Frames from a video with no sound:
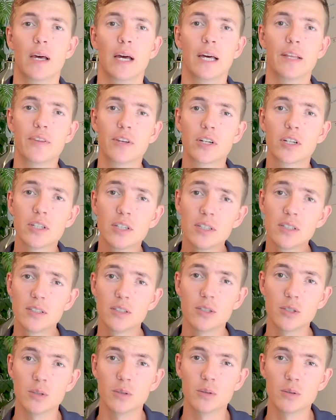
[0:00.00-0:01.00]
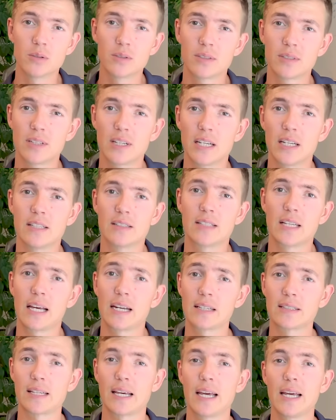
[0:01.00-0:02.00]
And the good news is that
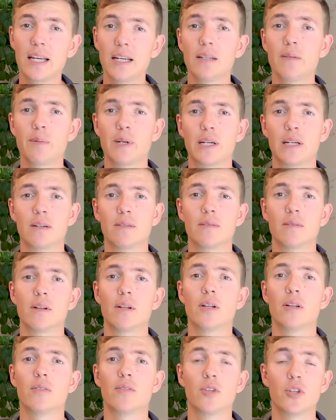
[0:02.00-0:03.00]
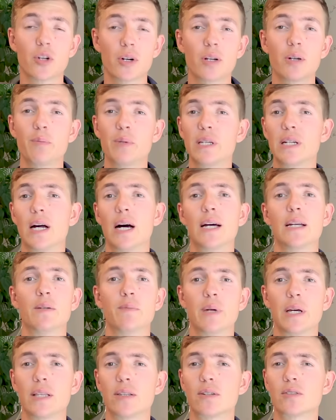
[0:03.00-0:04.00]
as a handyman, you're going to be in high
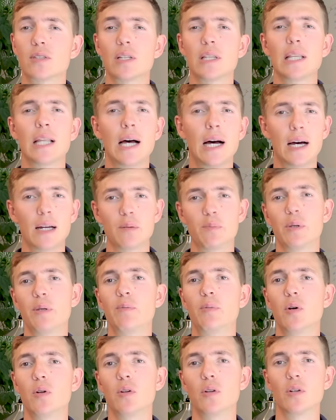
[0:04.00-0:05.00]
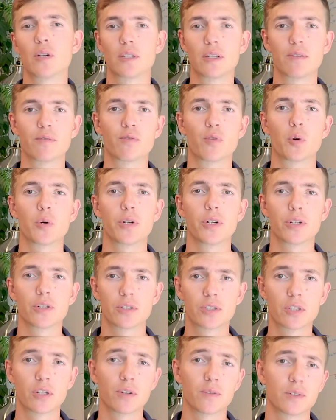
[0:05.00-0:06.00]
demand. There's a lot of people looking for your
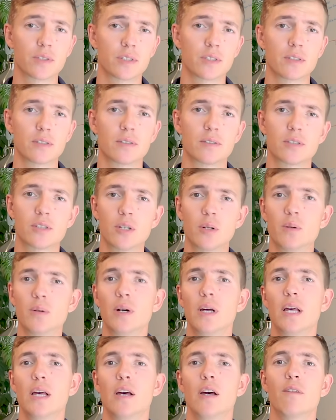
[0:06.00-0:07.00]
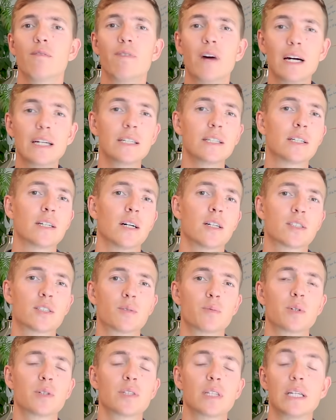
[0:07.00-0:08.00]
services. So finding
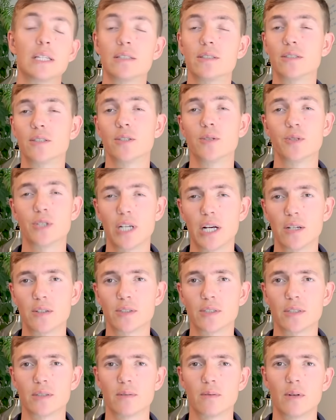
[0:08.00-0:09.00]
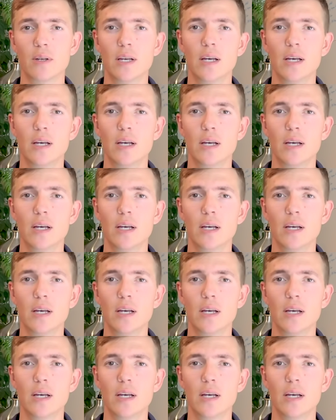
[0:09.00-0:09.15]
customers isn't too challenging.